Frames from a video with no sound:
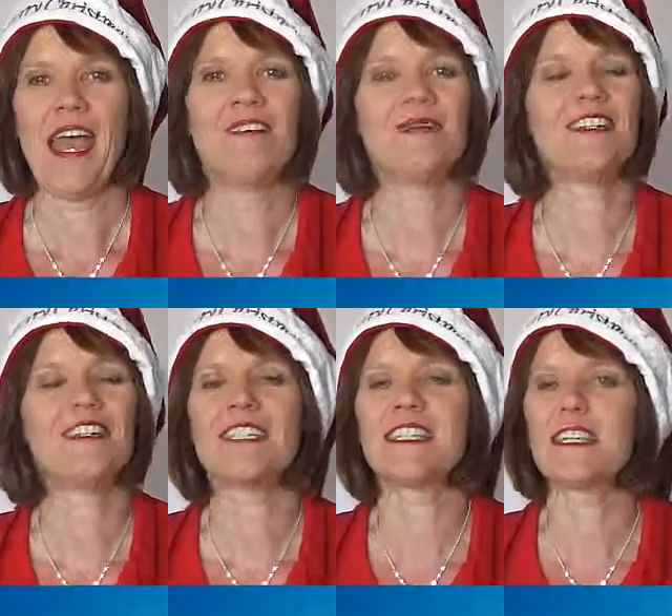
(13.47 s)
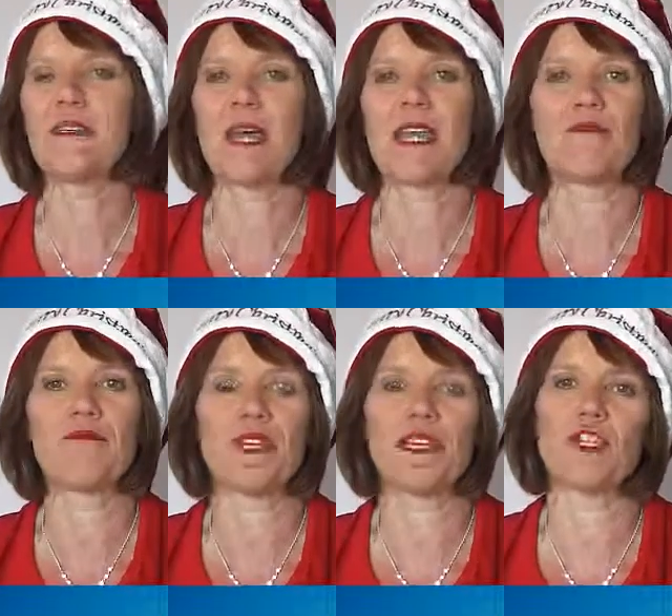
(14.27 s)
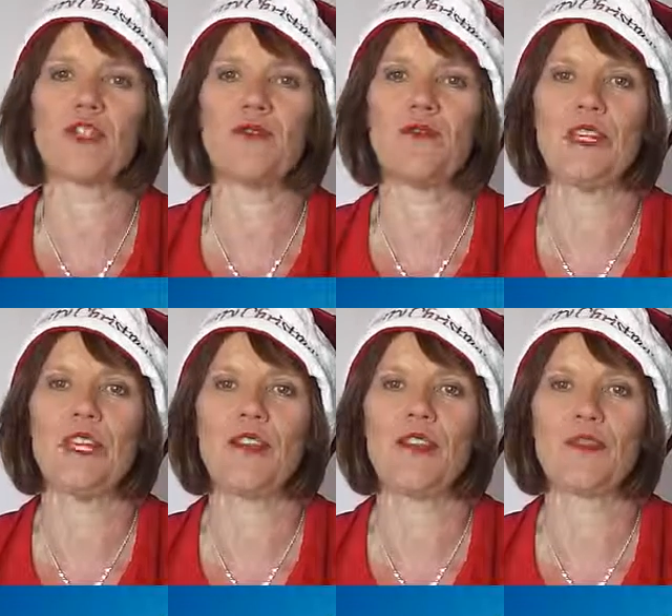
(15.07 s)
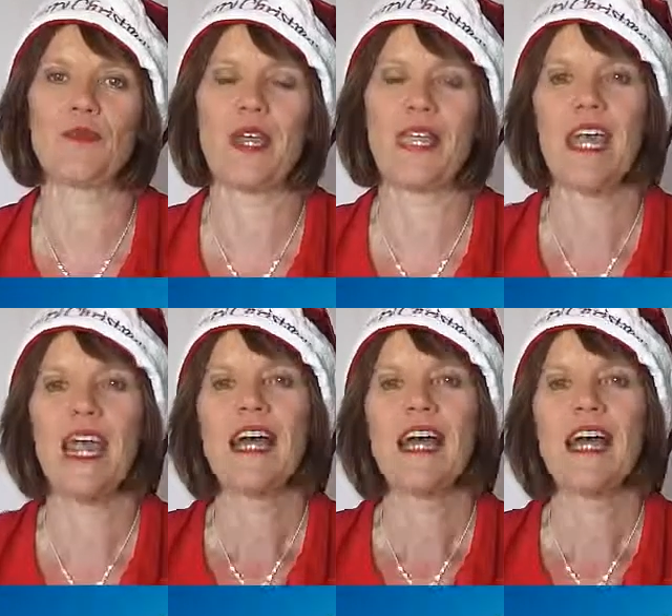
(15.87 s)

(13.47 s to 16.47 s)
I'm just going to make a really short video this week